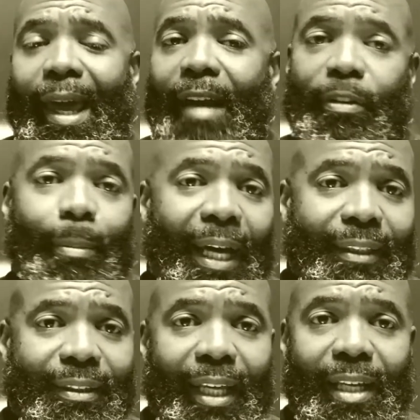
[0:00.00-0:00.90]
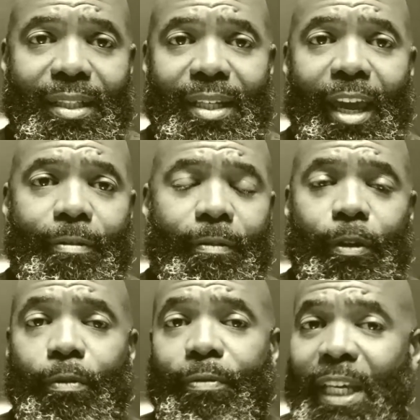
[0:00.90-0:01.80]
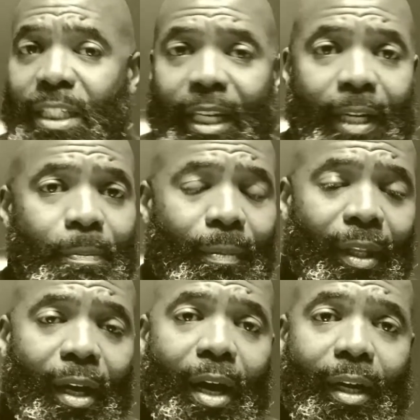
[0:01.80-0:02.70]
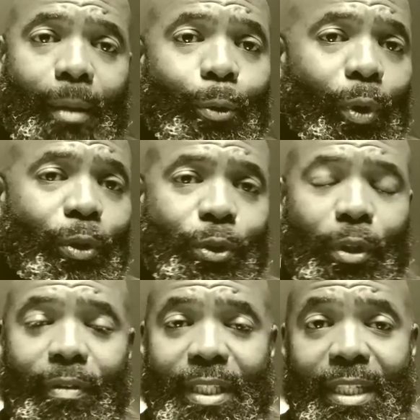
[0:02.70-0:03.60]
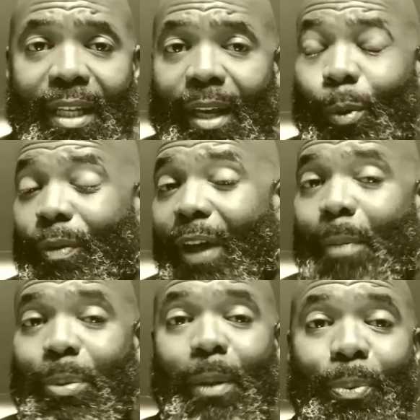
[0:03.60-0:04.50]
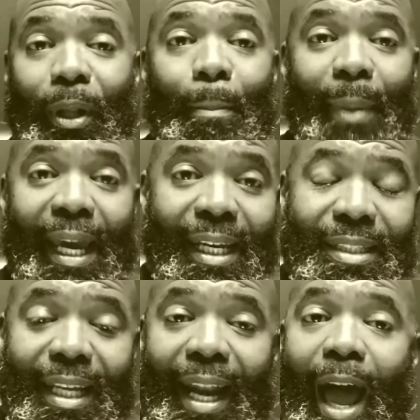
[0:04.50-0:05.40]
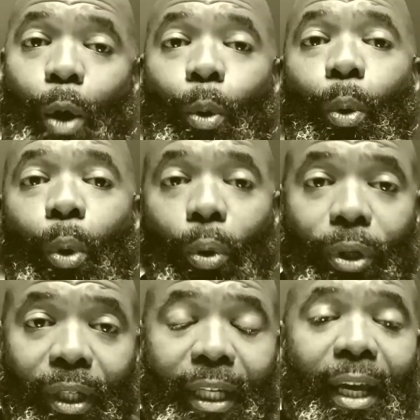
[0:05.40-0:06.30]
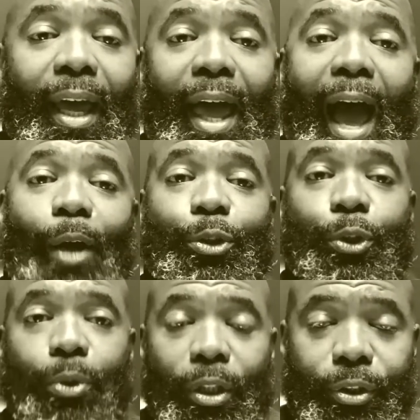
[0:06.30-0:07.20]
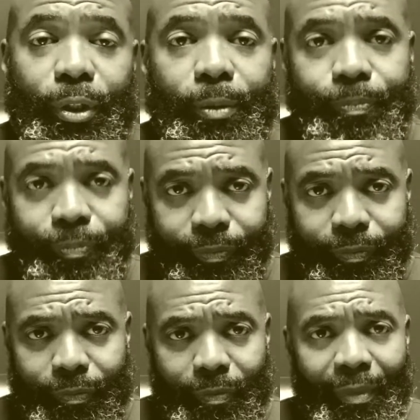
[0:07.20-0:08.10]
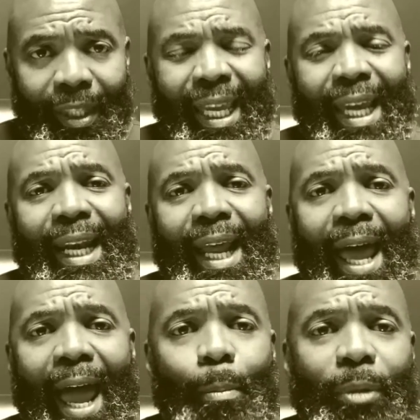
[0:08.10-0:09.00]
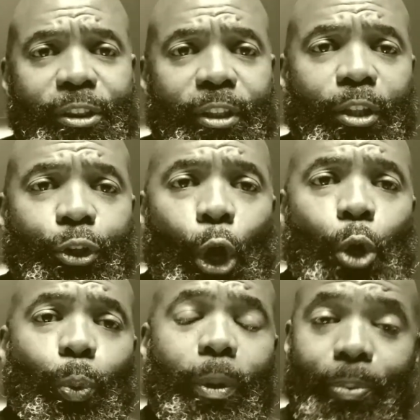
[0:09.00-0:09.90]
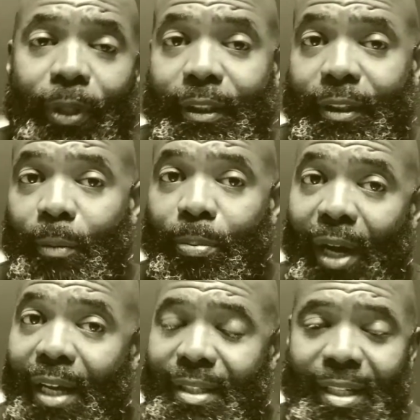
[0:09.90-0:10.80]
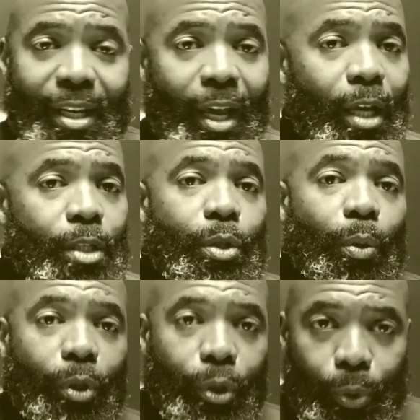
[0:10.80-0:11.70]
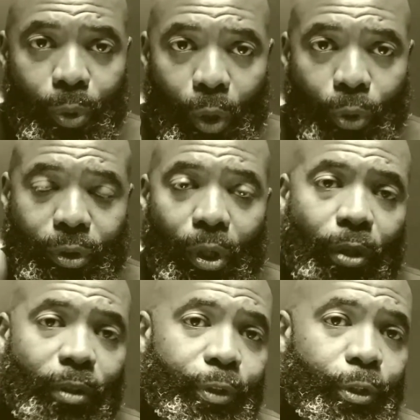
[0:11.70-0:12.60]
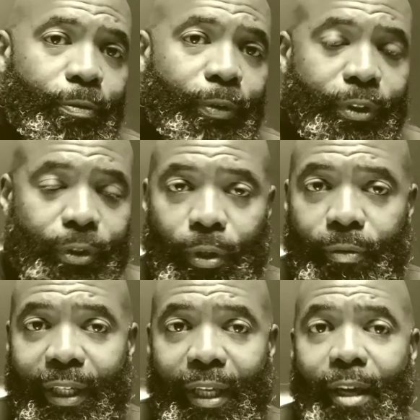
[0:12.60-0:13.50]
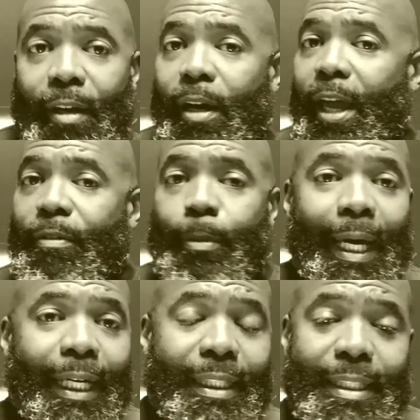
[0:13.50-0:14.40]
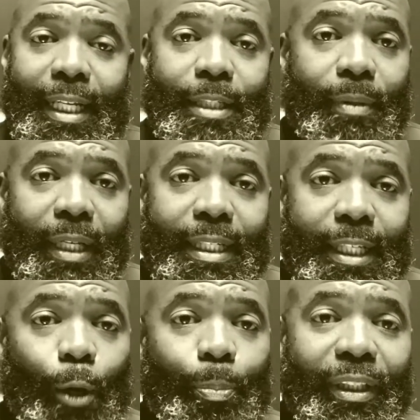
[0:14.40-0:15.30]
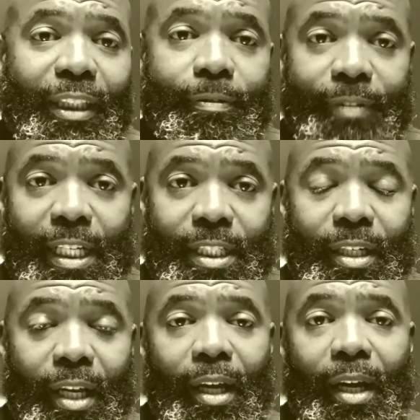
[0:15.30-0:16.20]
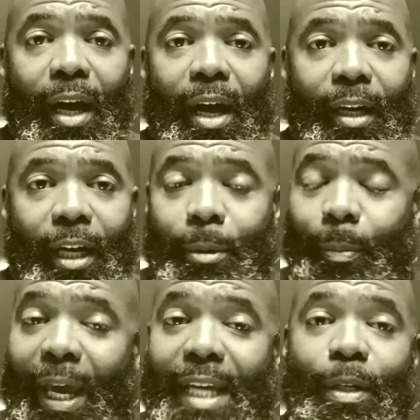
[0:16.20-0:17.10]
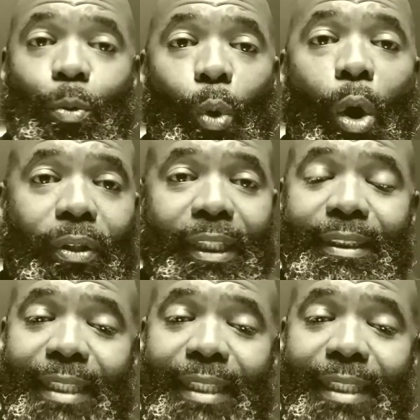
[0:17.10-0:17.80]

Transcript: everybody stays safe. If you visited, come to one of those services, we've had people amazed at how orderly, how structured, and how much thought we put into the process. So kudos to all of you for serving. Everybody that's helping this vision come to pass and walk this